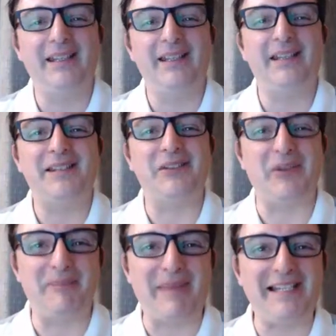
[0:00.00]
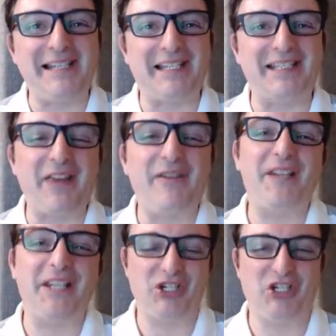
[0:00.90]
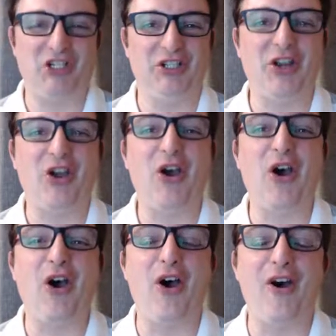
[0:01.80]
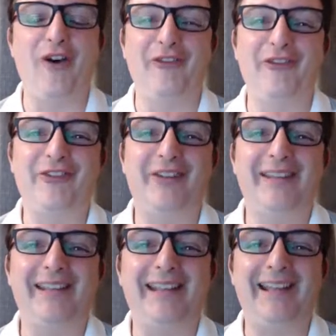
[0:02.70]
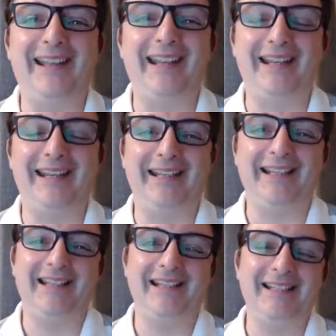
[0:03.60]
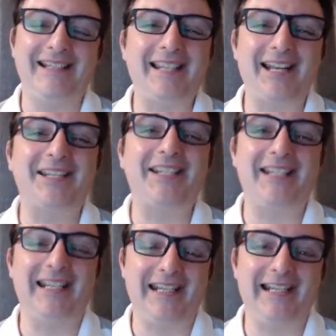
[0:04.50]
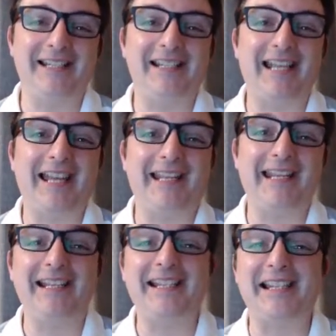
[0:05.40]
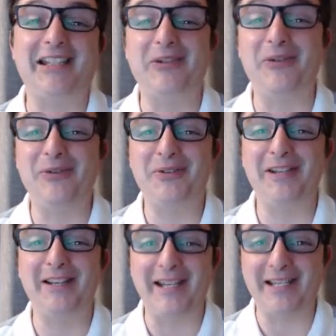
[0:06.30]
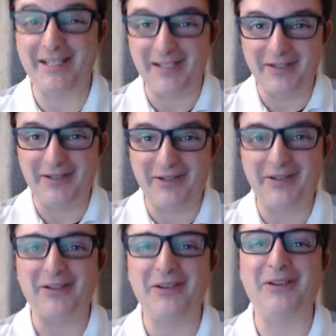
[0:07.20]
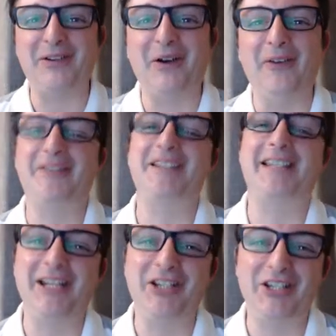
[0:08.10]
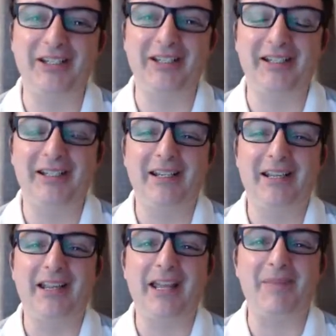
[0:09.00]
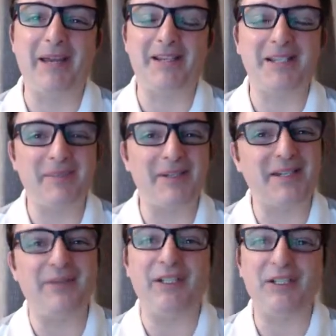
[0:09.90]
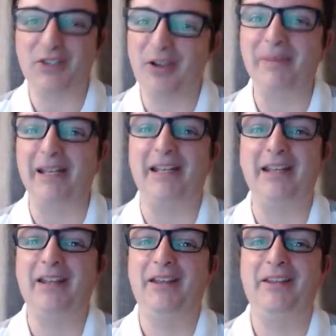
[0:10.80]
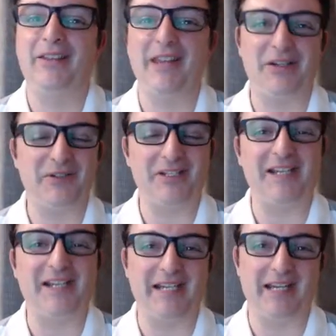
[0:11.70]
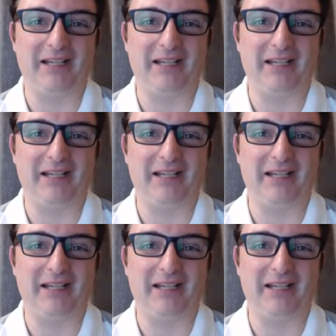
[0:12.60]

So a basic definition of a discussion is that it's an organized conversation about a specific topic that you're studying.